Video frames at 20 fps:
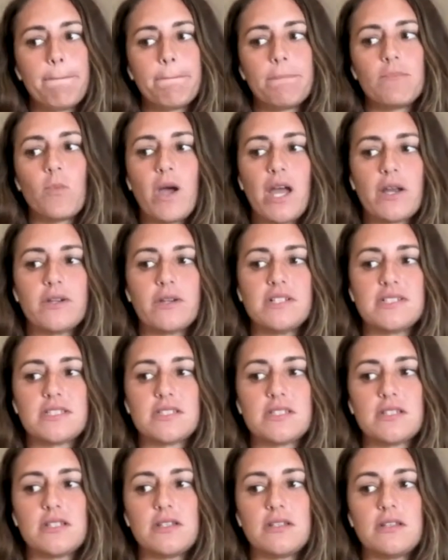
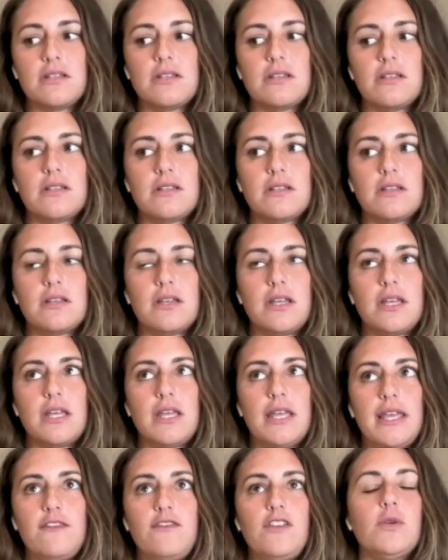Whereas
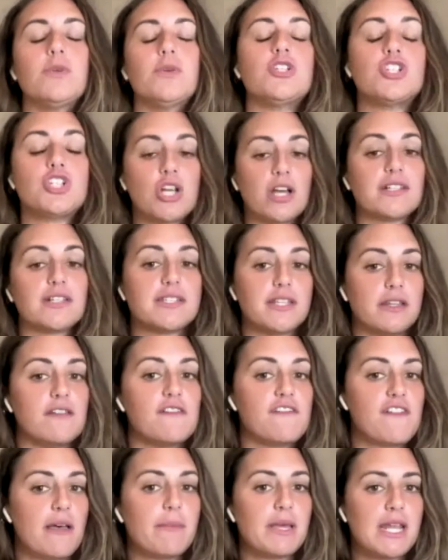if you were just in the
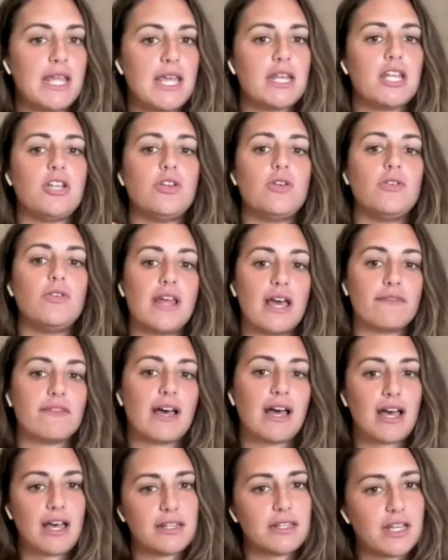feminine and you never
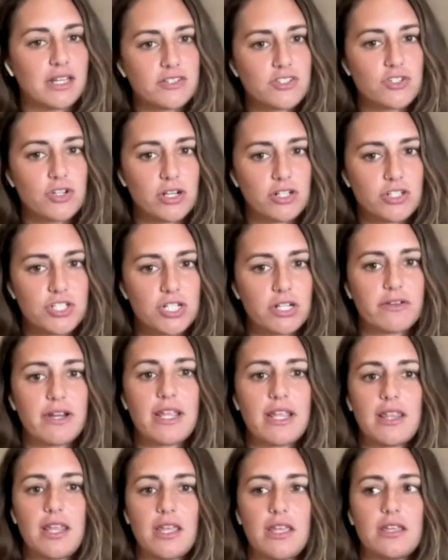had that structure, I
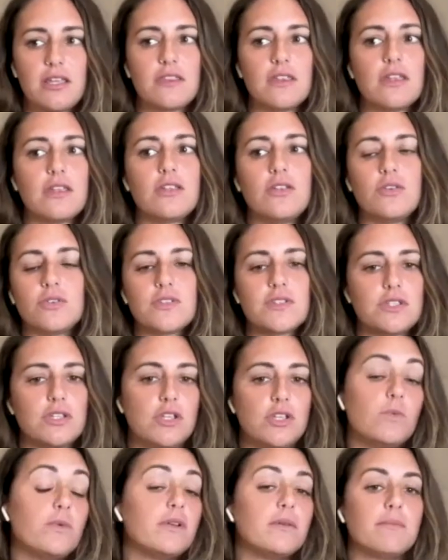think that
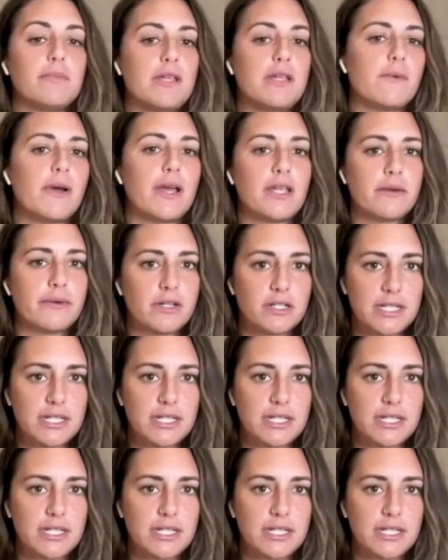you wouldn't be where you are